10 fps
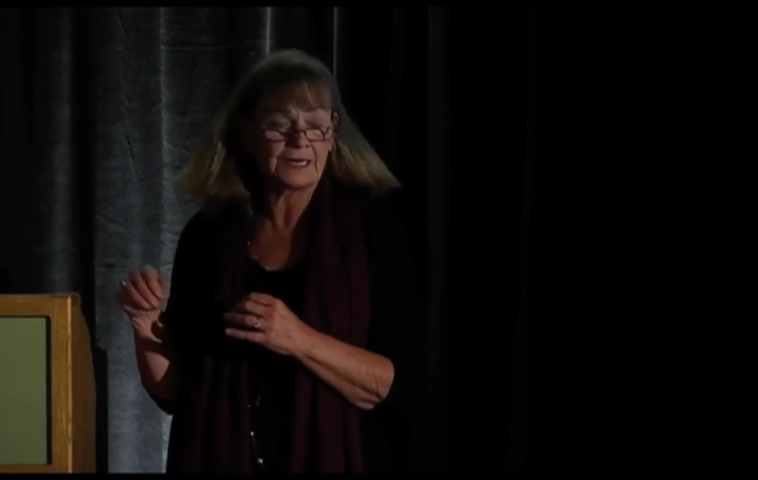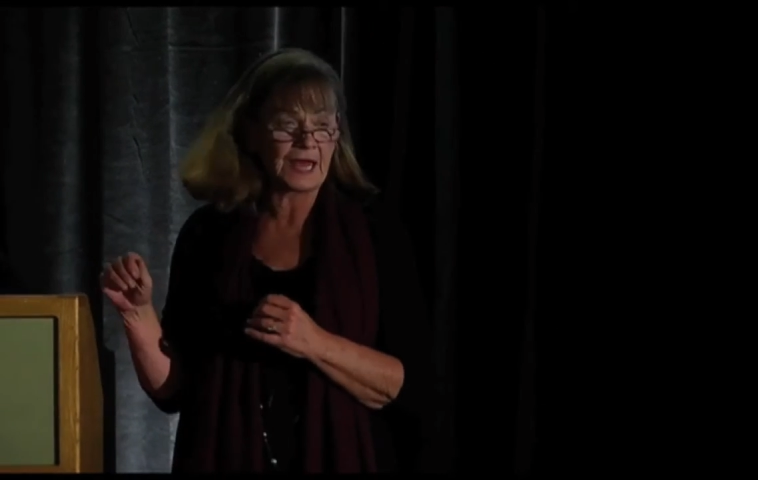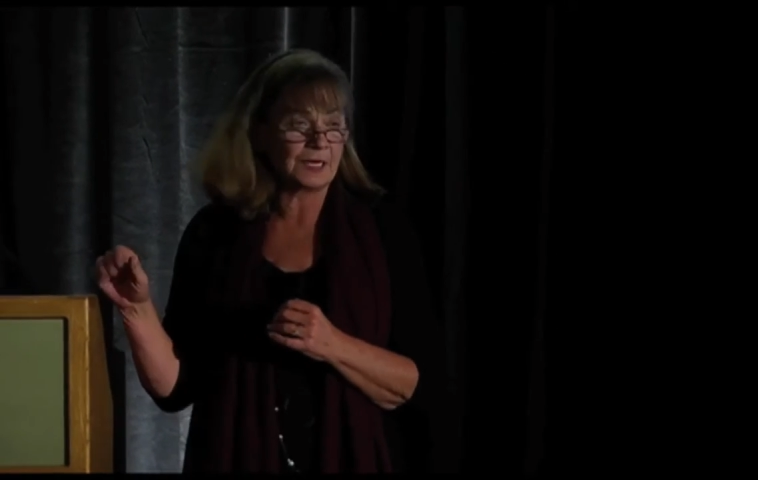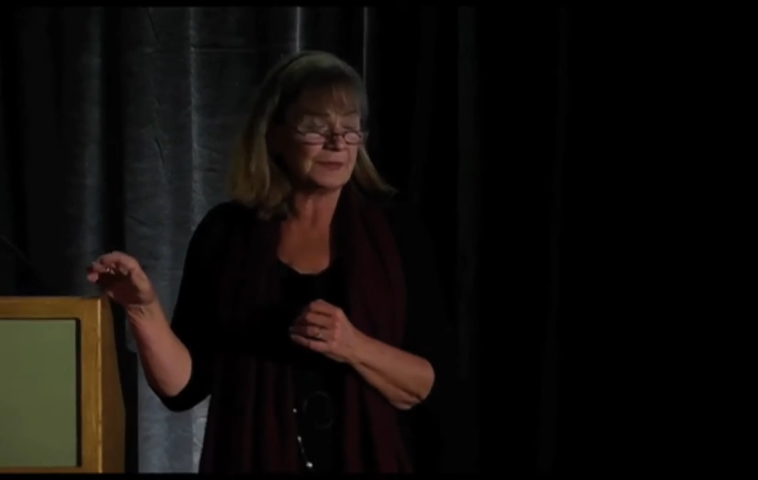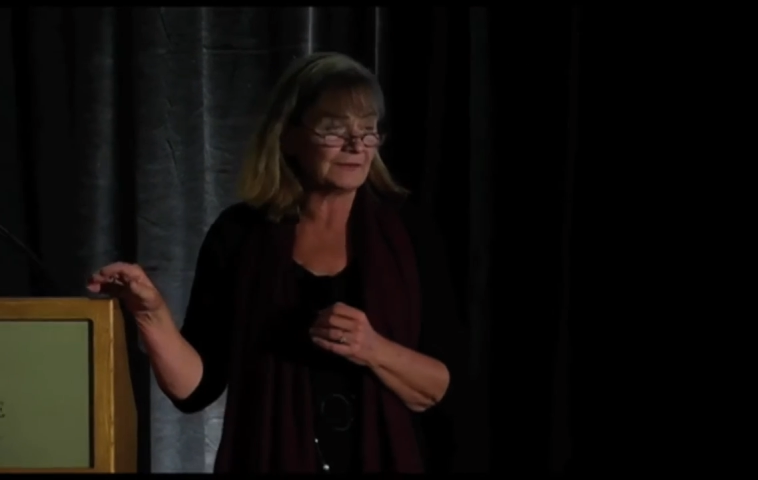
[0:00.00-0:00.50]

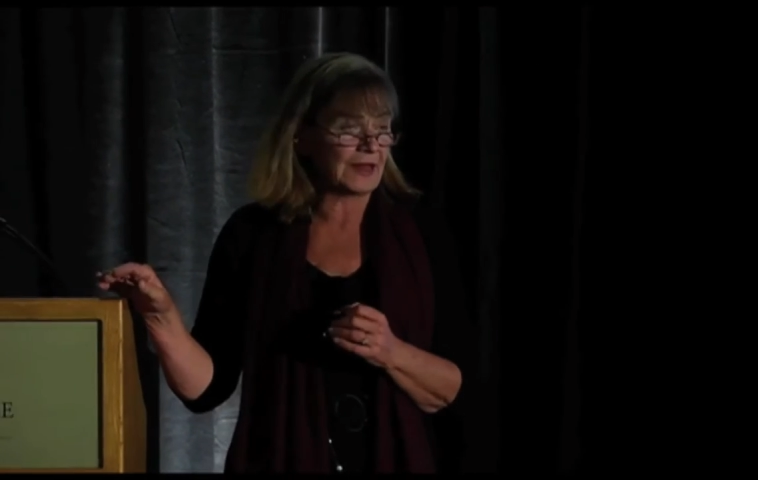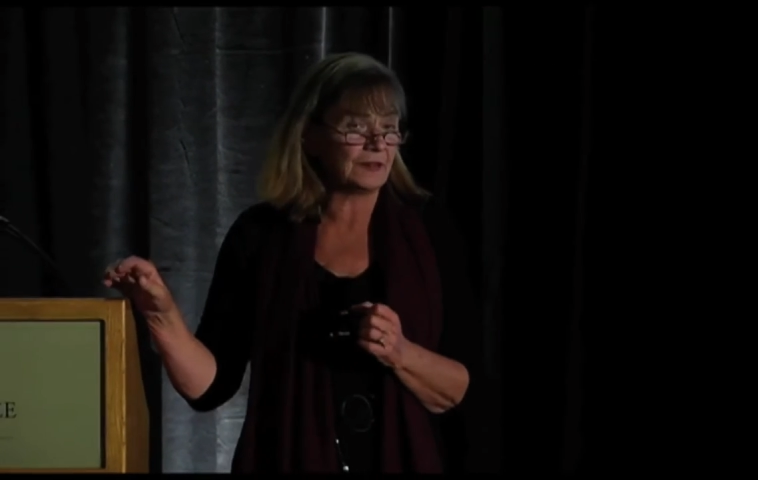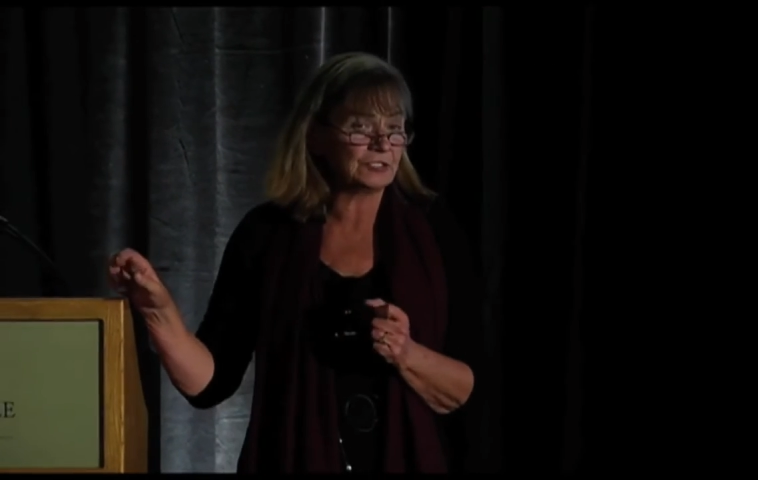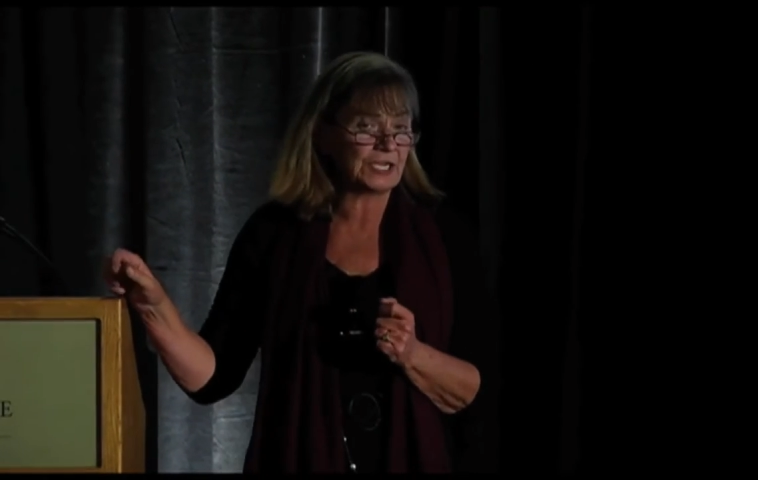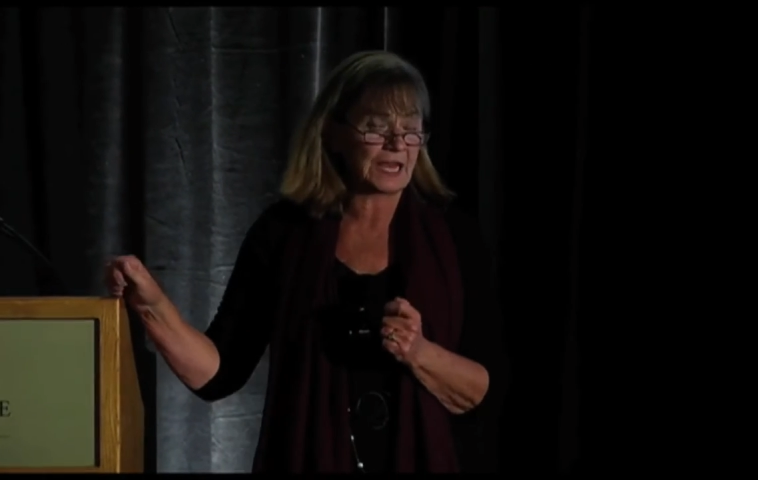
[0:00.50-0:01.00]
Academy of
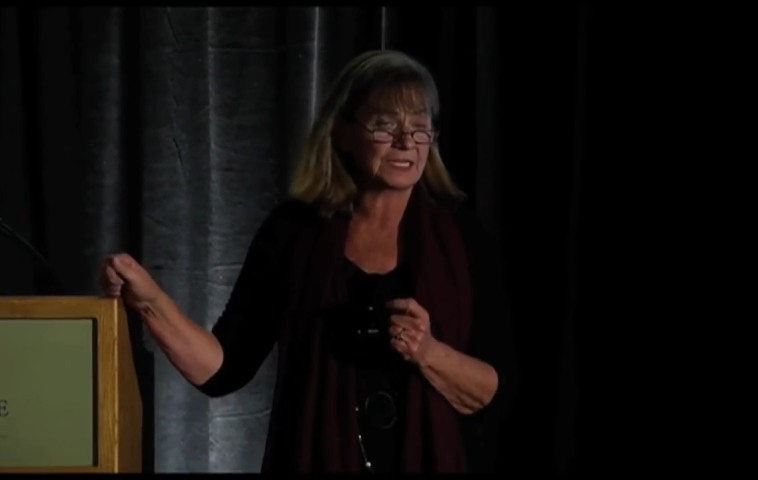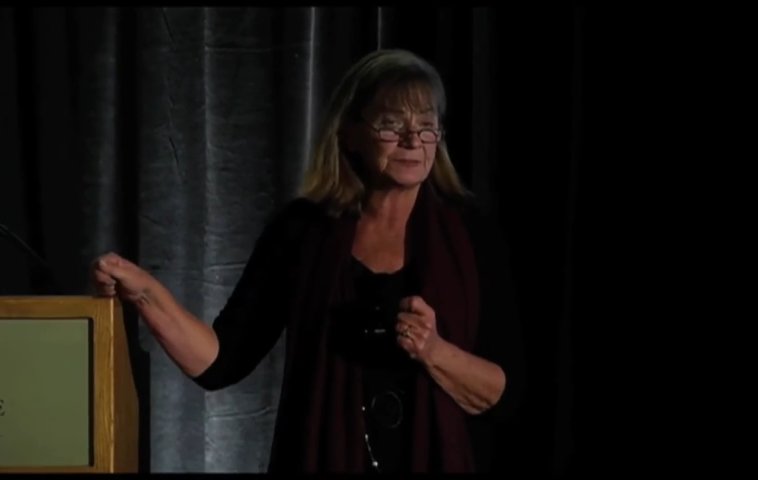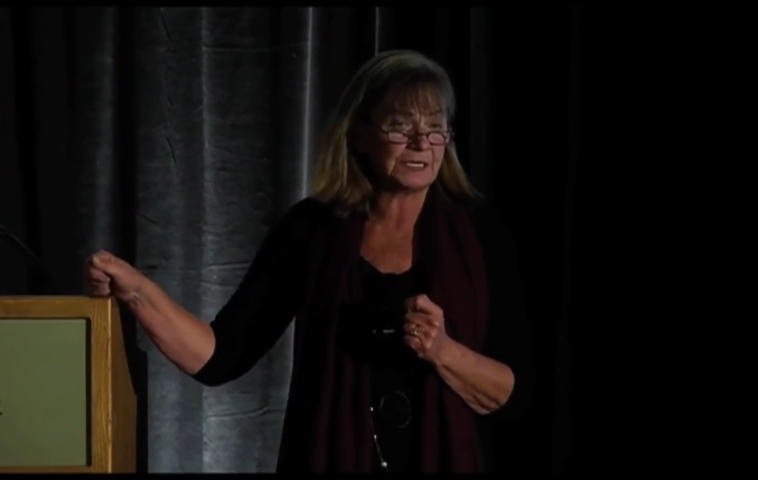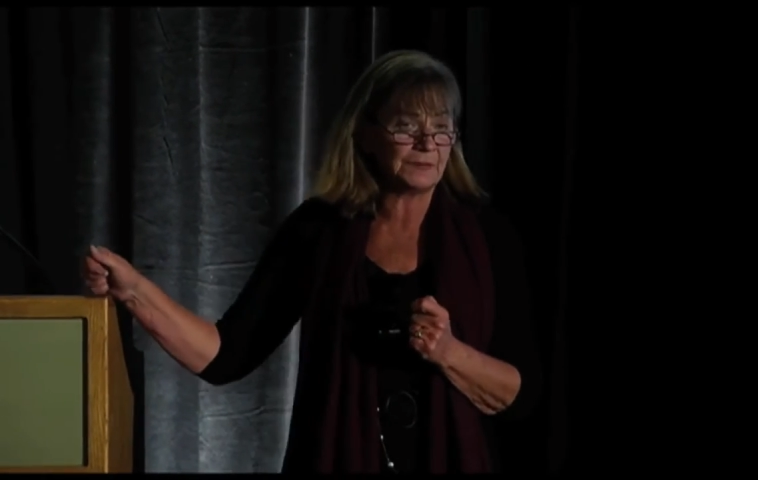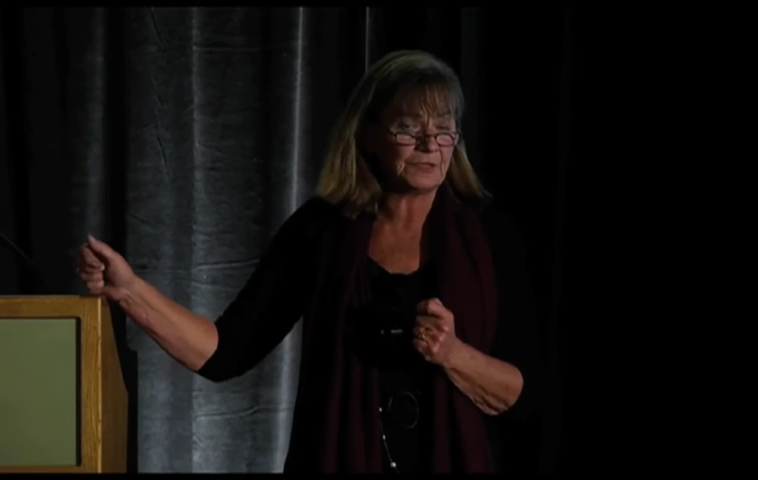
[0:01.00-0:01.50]
Allergy,
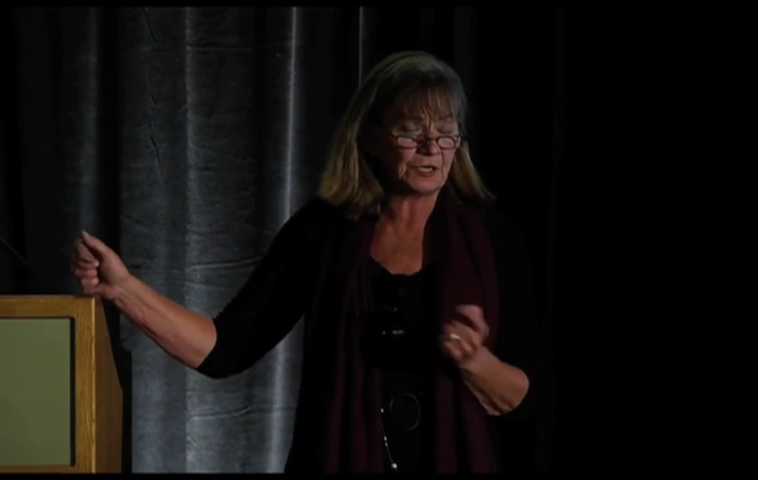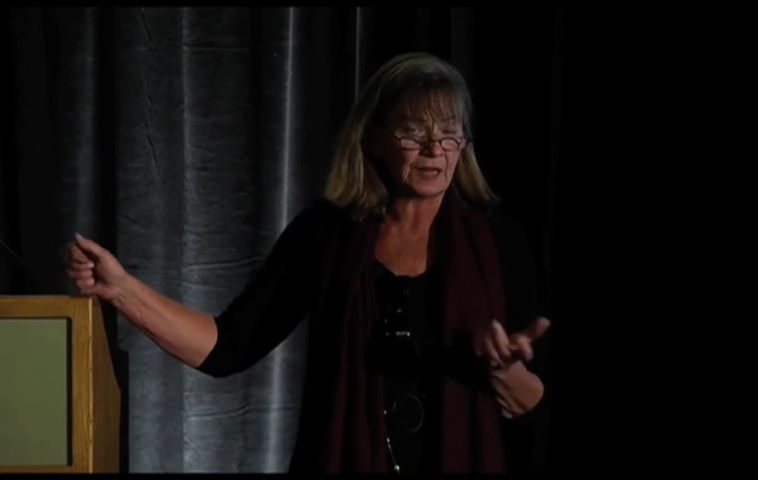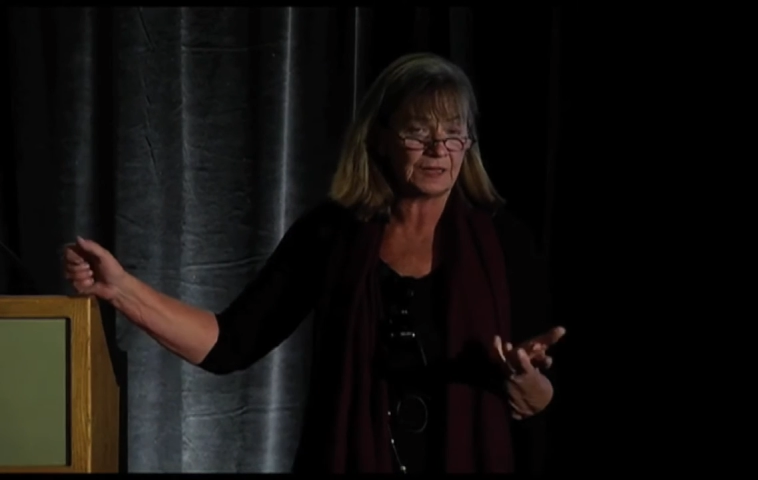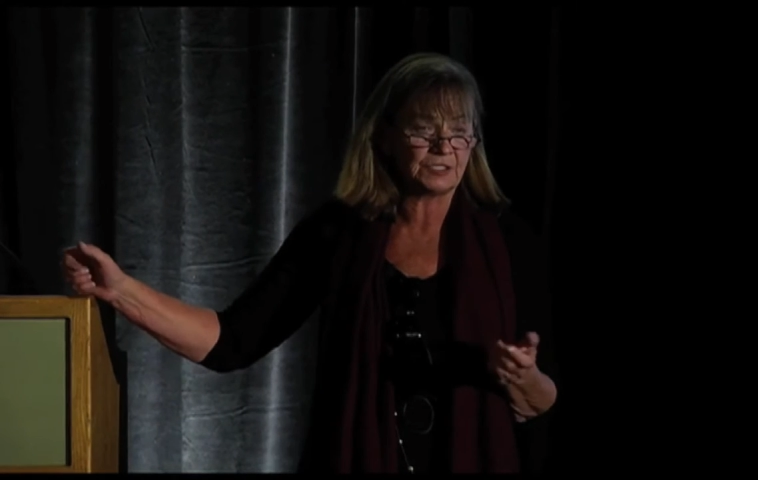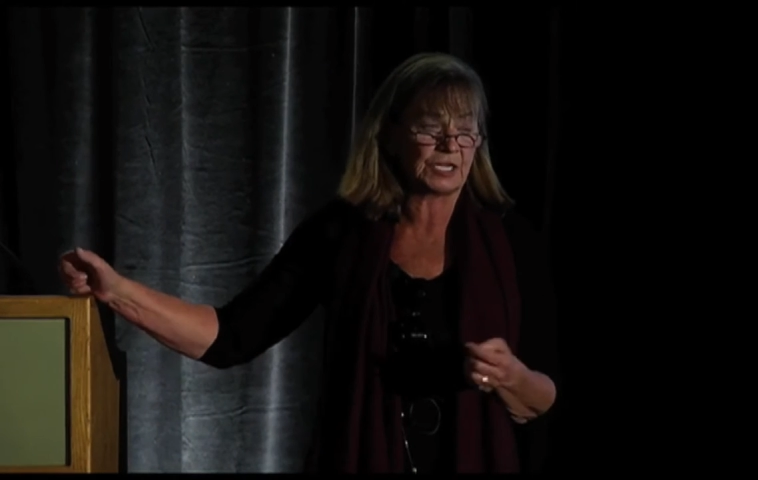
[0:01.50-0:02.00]
Asthma, and
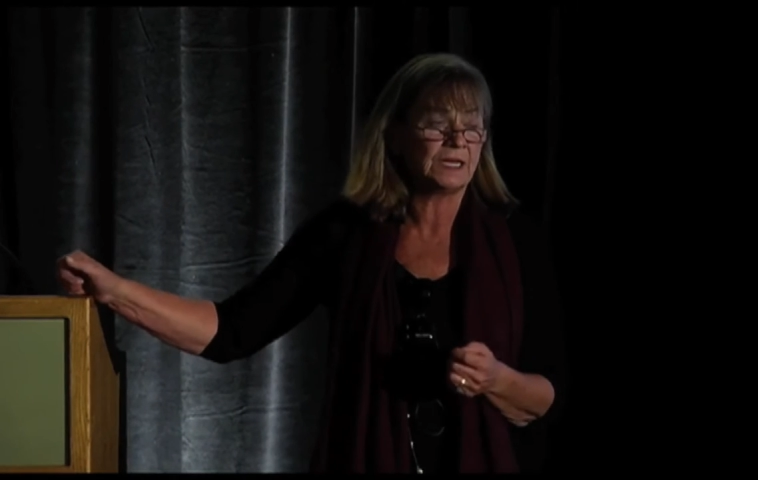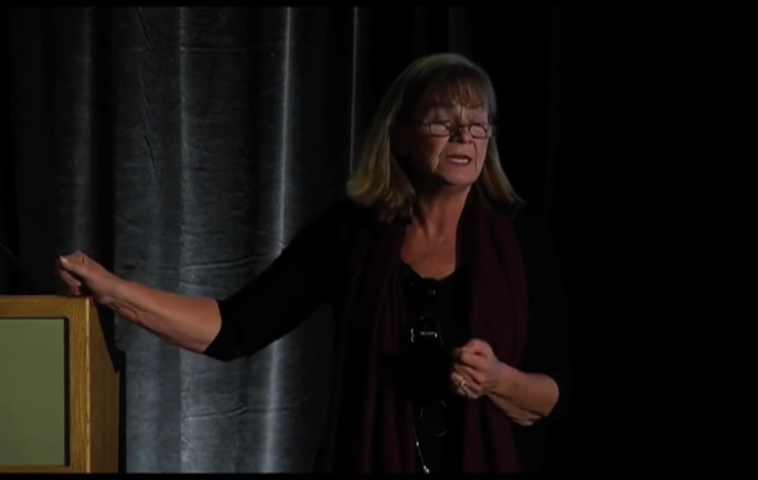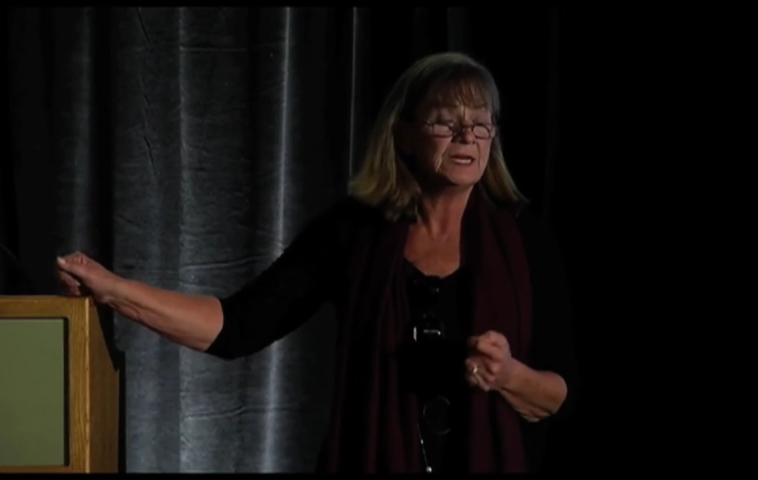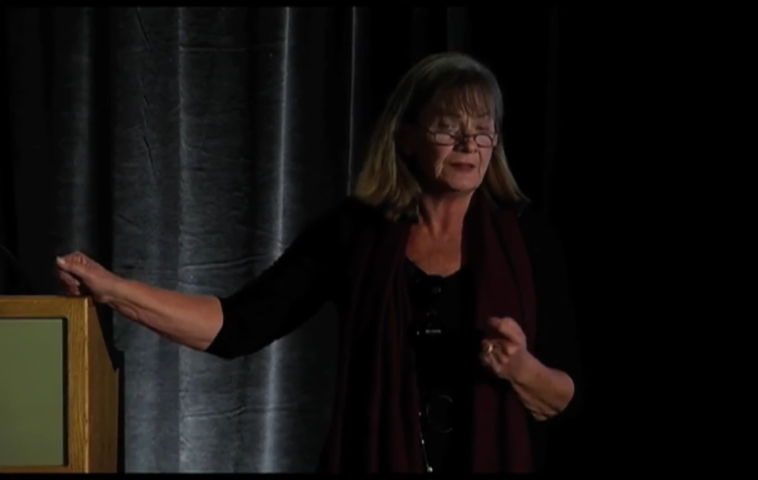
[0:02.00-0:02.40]
Immunology,